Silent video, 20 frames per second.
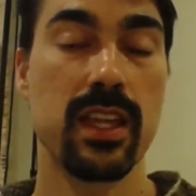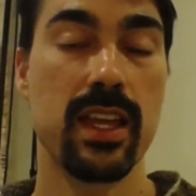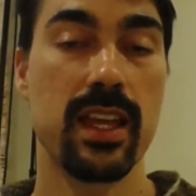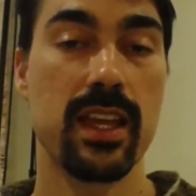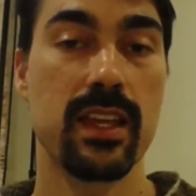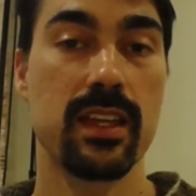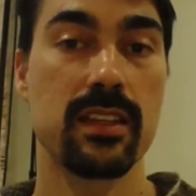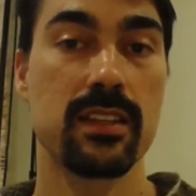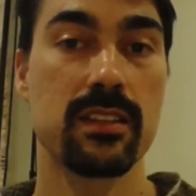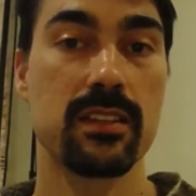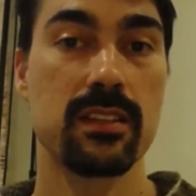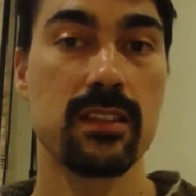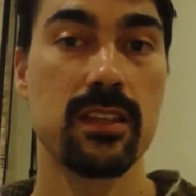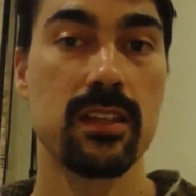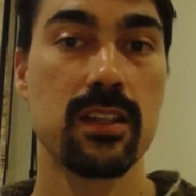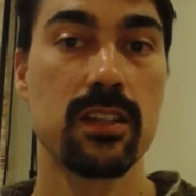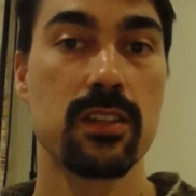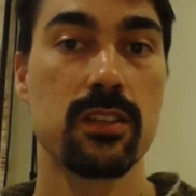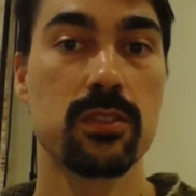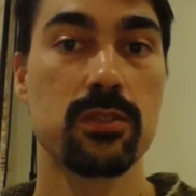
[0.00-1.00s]
and
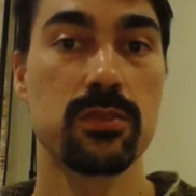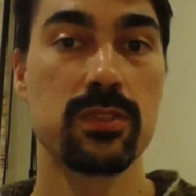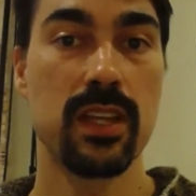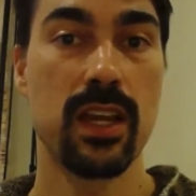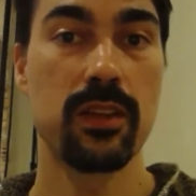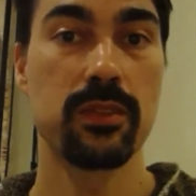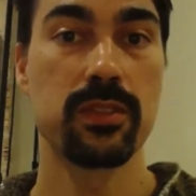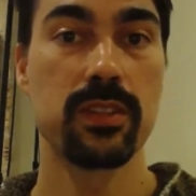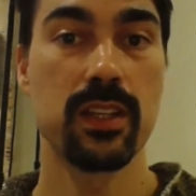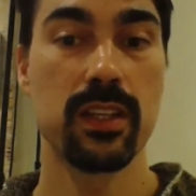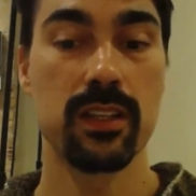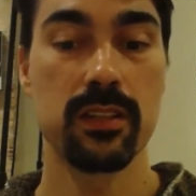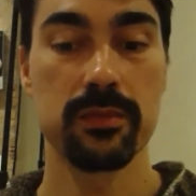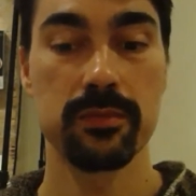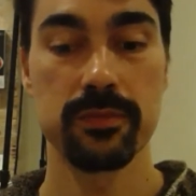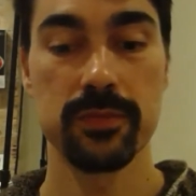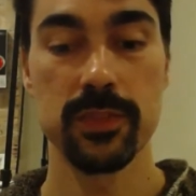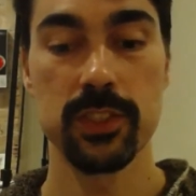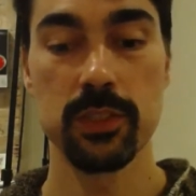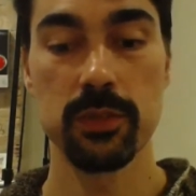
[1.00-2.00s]
who's out there
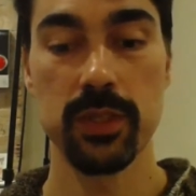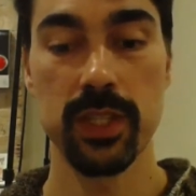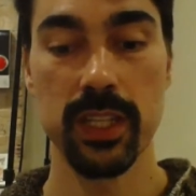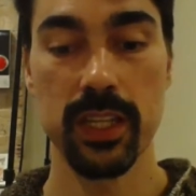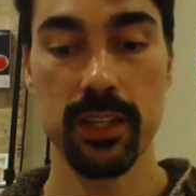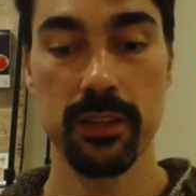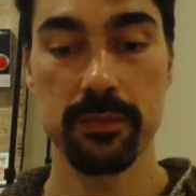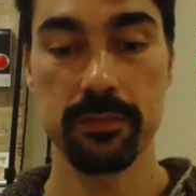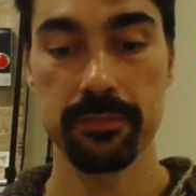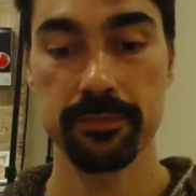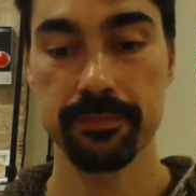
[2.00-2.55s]
doing it.